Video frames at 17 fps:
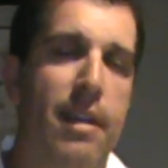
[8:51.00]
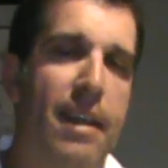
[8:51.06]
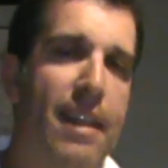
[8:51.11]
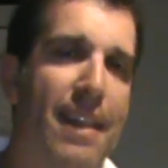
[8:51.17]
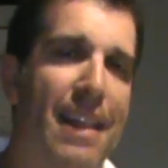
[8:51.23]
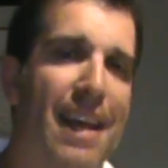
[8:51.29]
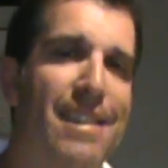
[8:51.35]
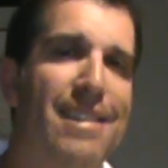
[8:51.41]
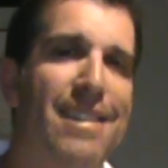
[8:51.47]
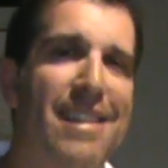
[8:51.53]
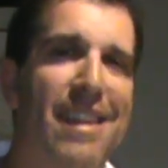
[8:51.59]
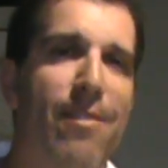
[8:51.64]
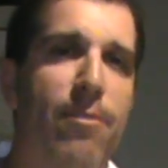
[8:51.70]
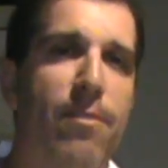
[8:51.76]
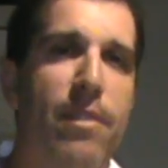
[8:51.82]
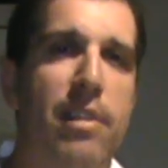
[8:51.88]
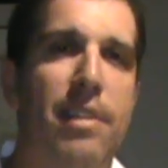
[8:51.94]
That's
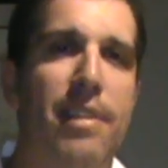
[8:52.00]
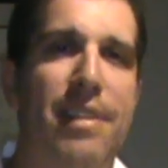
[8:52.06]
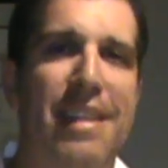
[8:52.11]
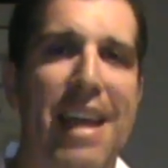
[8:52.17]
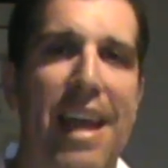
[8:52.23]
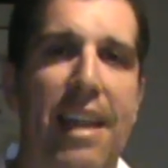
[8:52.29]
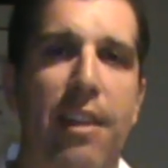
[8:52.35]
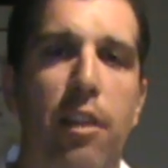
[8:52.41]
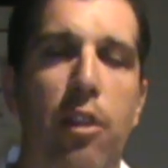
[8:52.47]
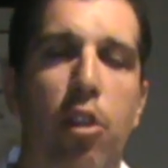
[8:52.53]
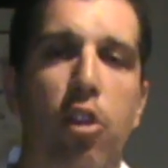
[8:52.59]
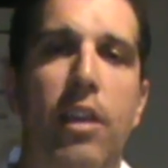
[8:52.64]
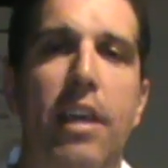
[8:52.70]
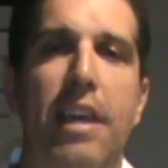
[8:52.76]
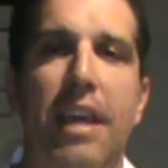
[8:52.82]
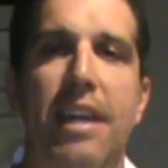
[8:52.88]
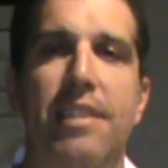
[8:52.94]
different than
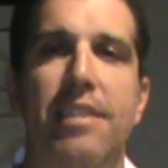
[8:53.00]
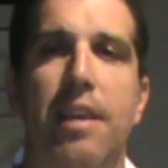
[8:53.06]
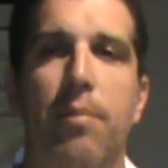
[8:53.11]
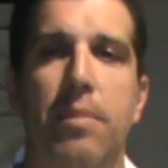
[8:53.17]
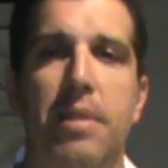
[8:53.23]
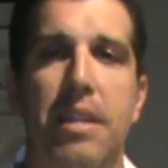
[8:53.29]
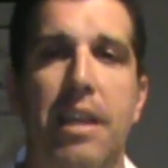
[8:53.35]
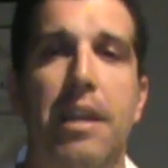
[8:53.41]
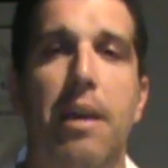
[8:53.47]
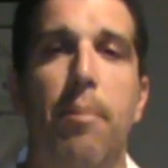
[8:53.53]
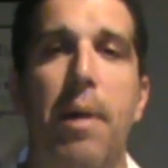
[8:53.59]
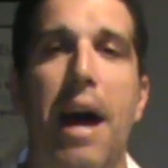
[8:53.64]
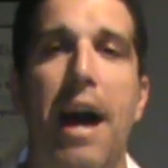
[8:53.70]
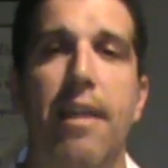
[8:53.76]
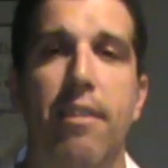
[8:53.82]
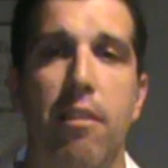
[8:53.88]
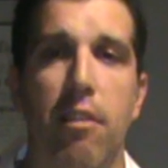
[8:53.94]
looking at something like a
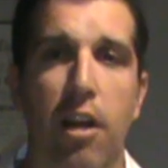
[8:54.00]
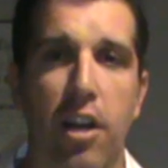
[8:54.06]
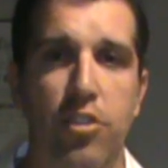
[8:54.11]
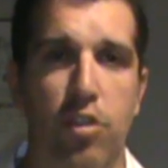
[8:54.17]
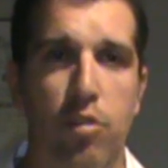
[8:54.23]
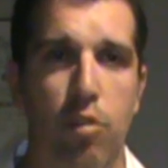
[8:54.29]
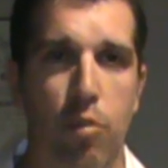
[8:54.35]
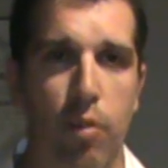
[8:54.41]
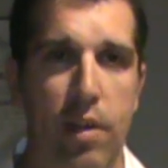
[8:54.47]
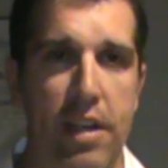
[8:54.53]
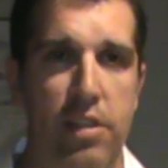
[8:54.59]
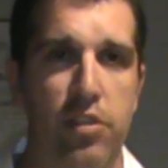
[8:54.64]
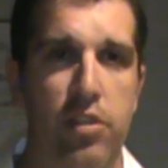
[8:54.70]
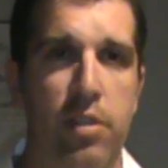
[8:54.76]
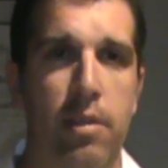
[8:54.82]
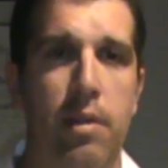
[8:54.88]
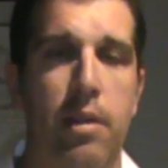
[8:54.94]
pathological
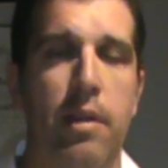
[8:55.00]
range.